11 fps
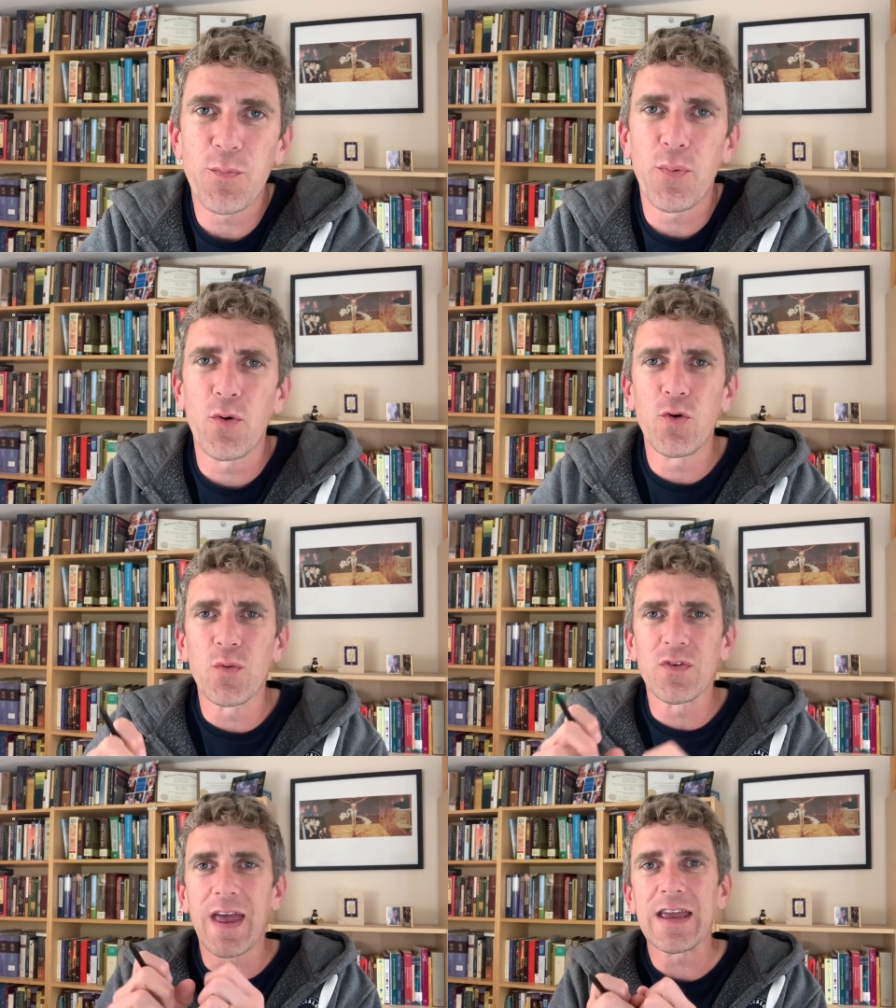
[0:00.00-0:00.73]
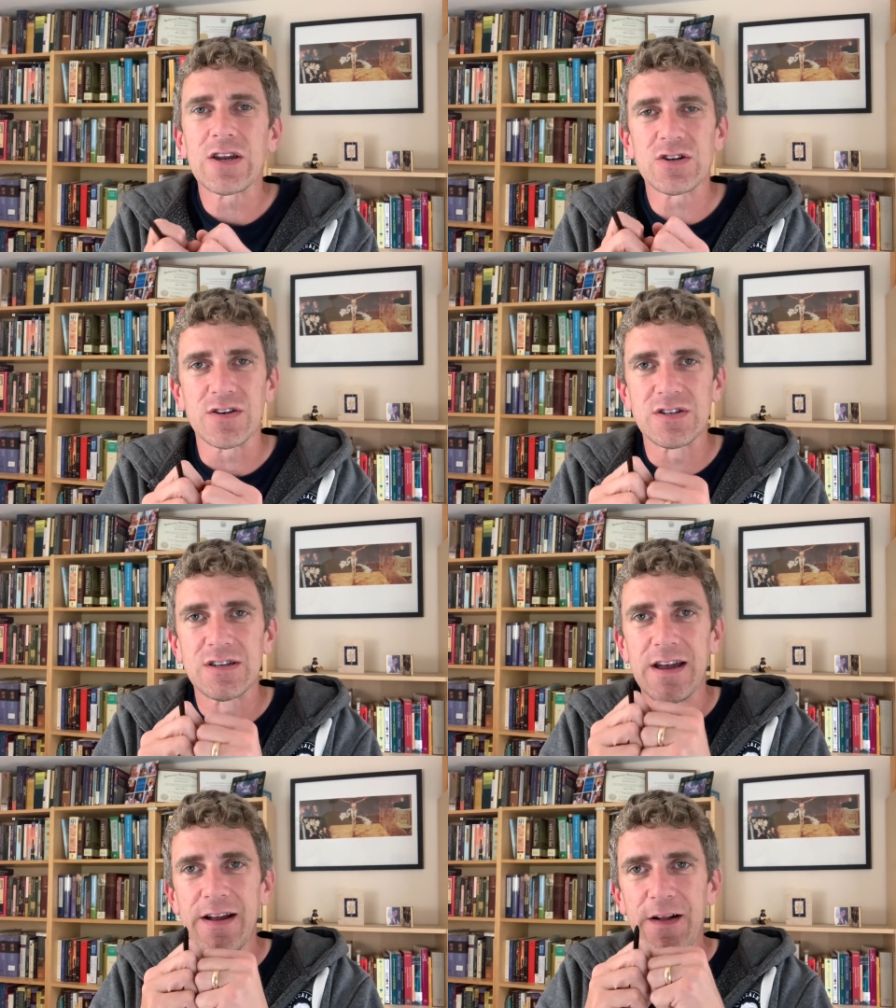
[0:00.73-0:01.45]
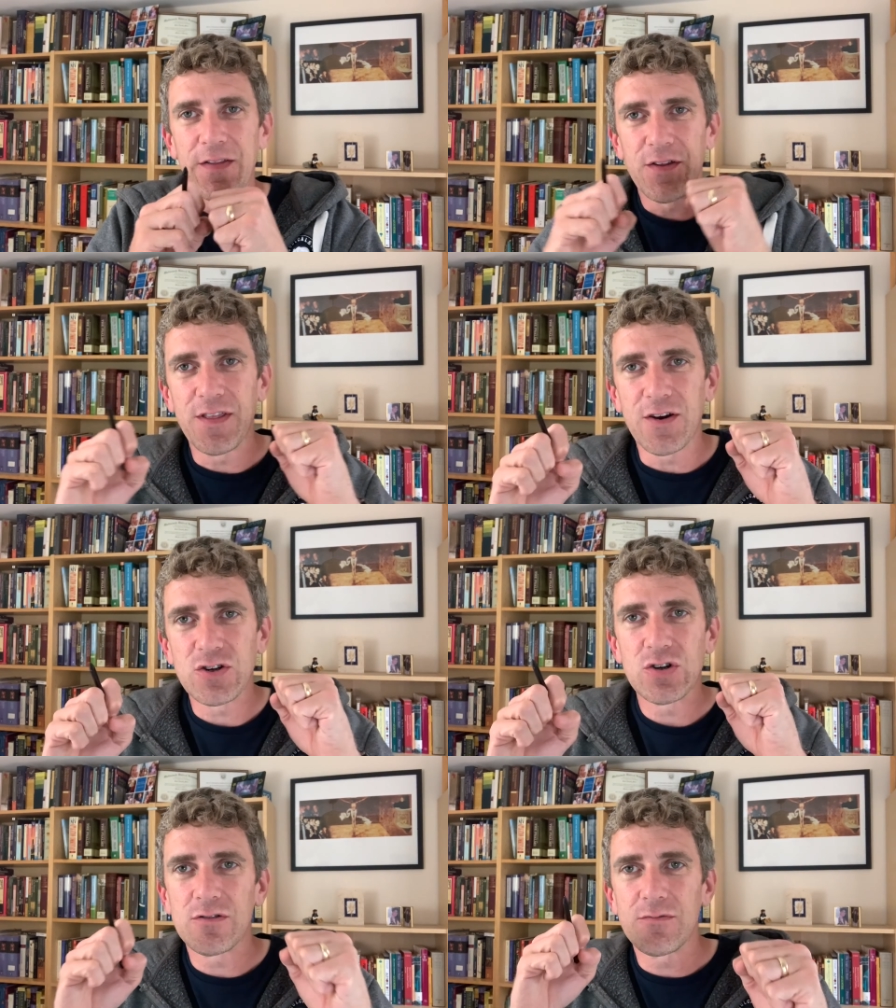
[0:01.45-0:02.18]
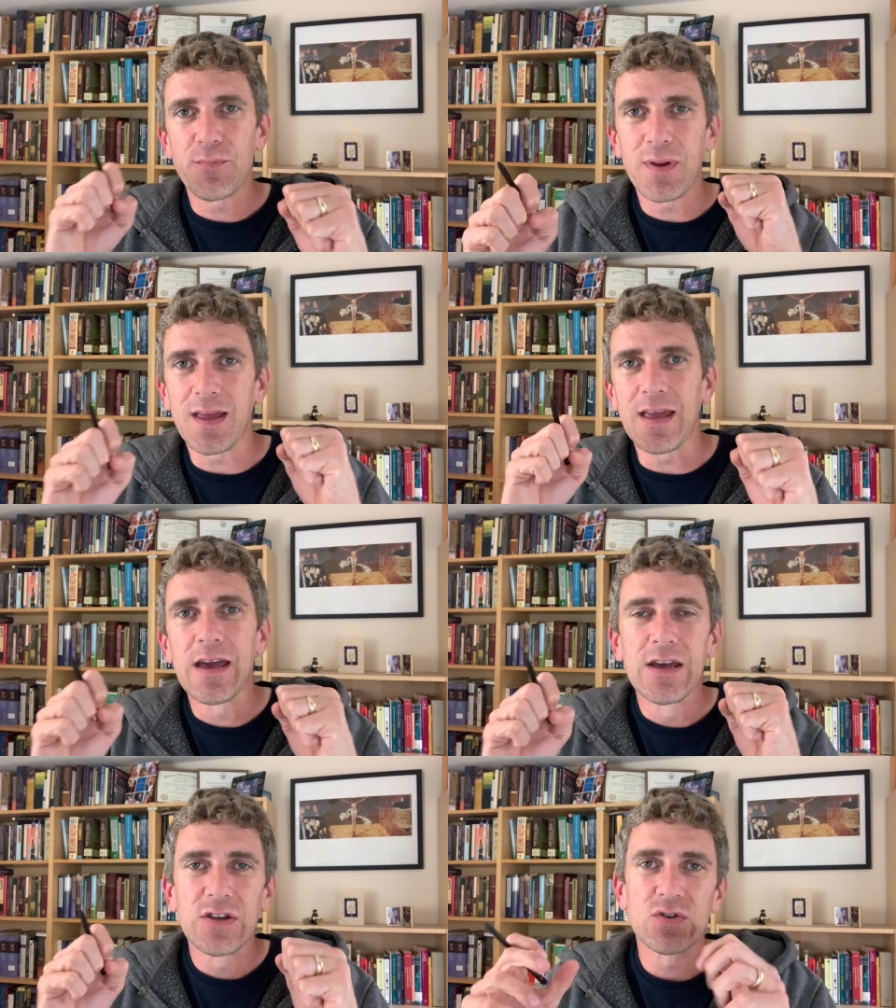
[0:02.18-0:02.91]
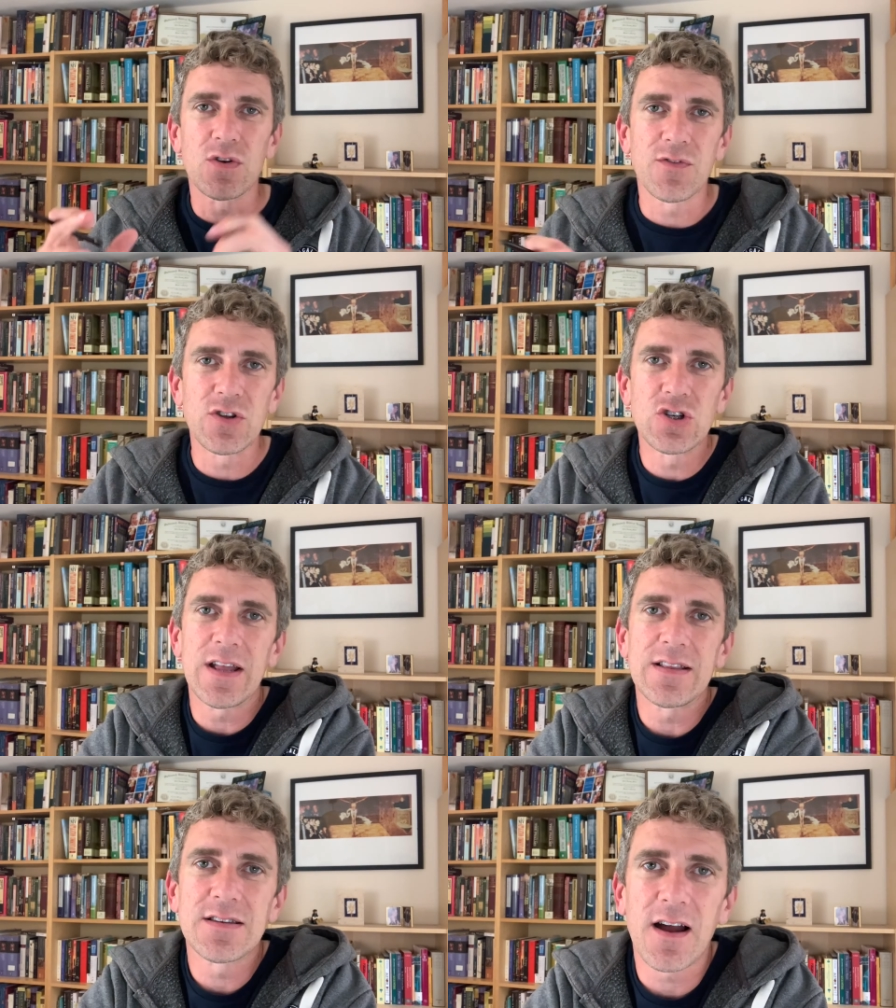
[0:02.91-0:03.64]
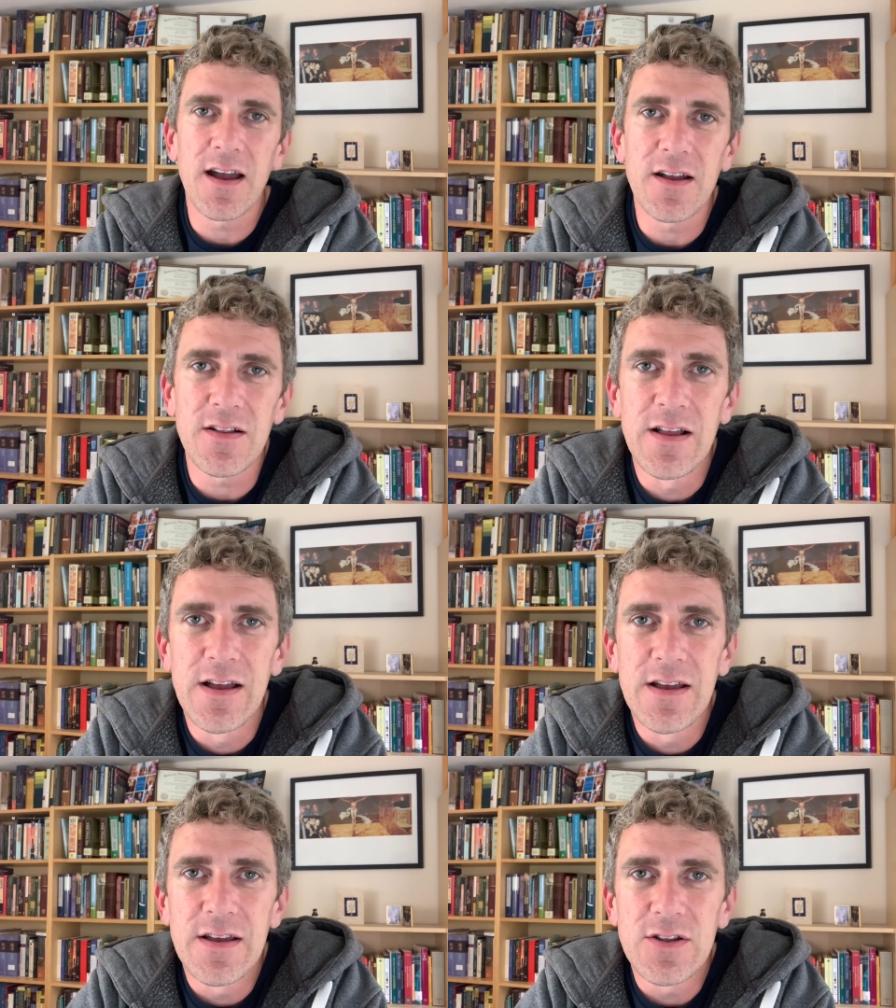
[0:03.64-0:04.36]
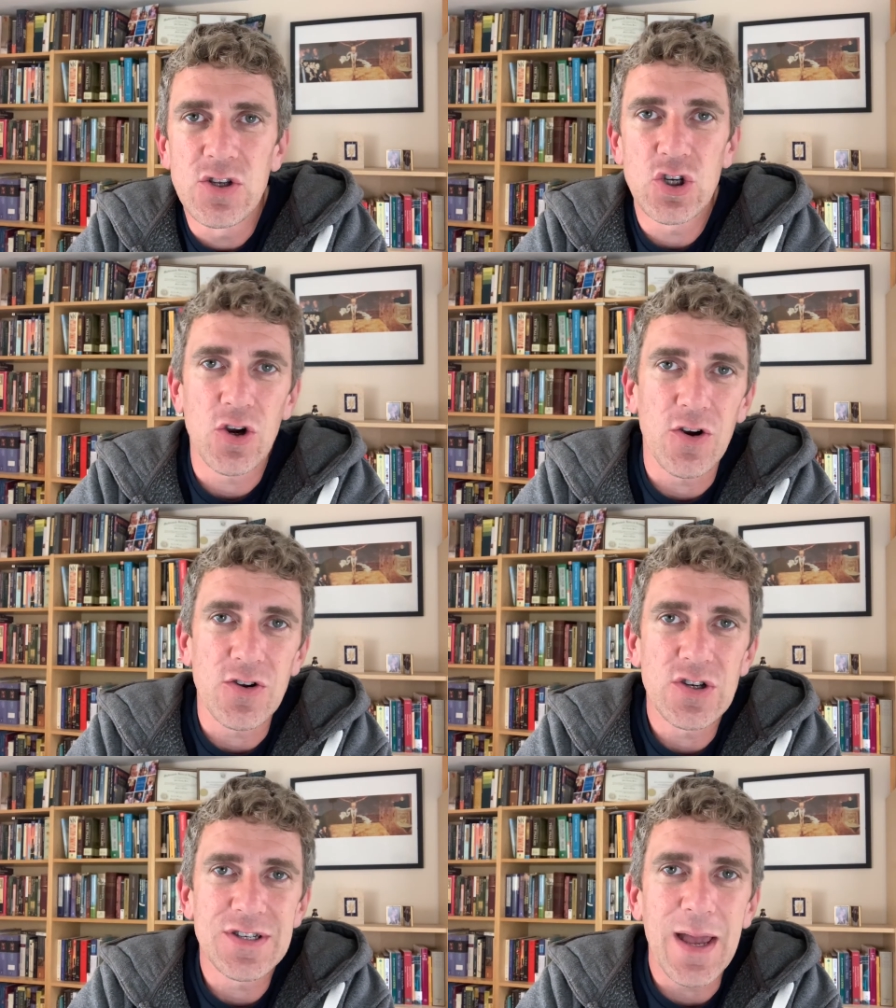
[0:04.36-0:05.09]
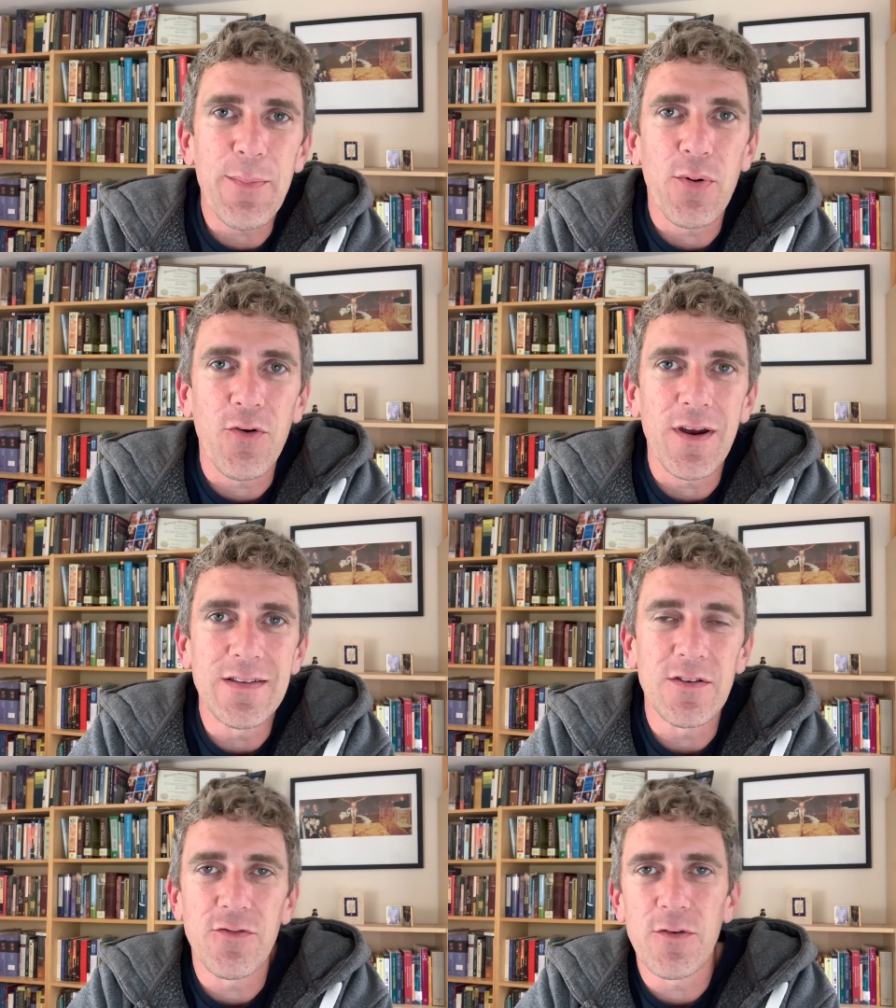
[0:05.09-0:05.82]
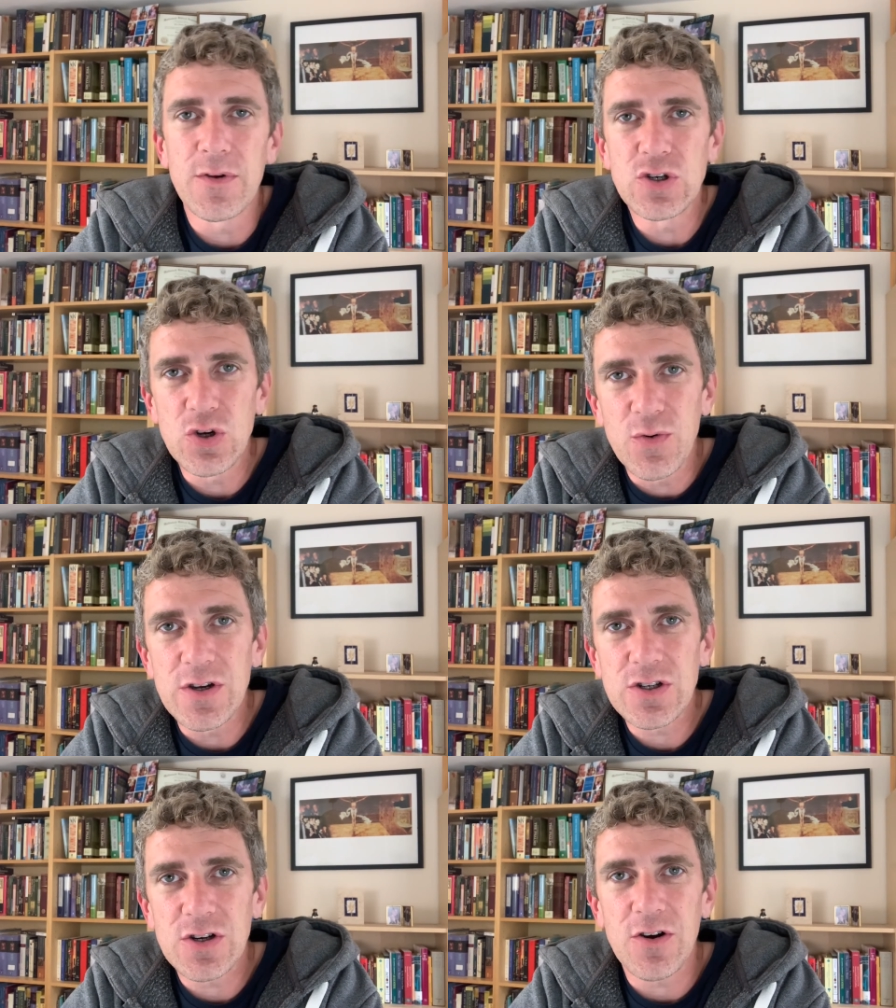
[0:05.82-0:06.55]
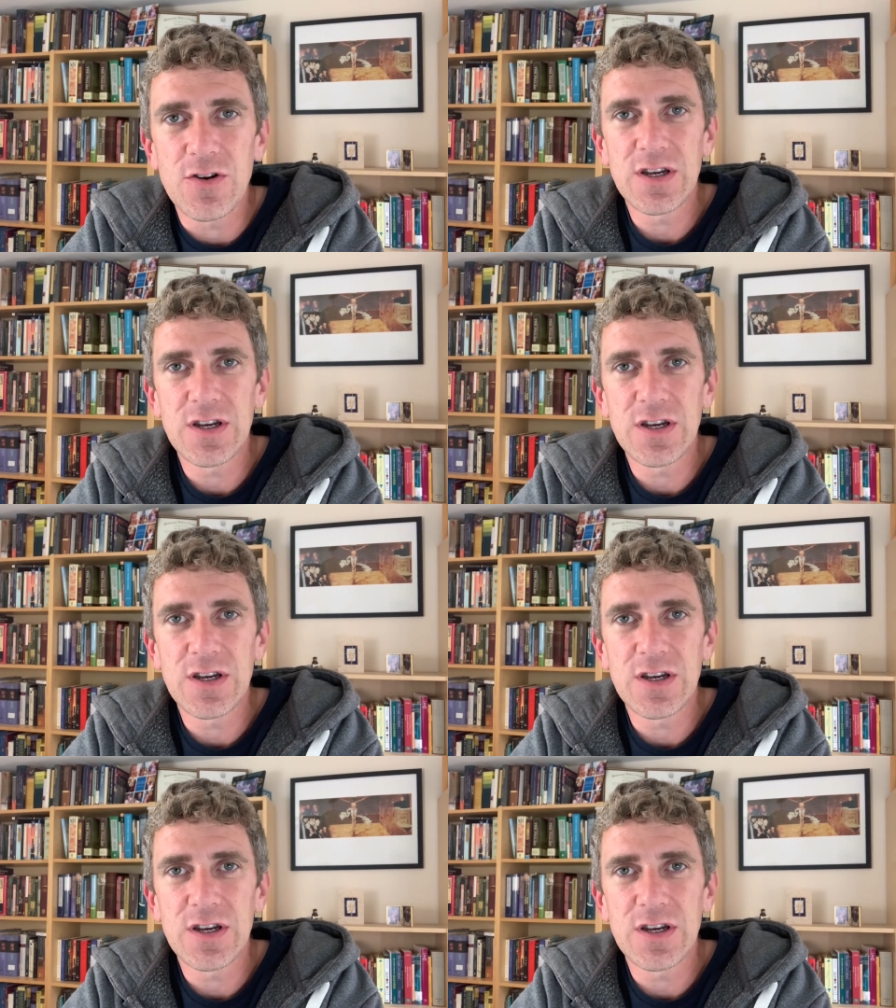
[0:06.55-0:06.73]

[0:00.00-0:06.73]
Paul was anxious that there shouldn't be sort of a Gentile church separated from a Jewish church.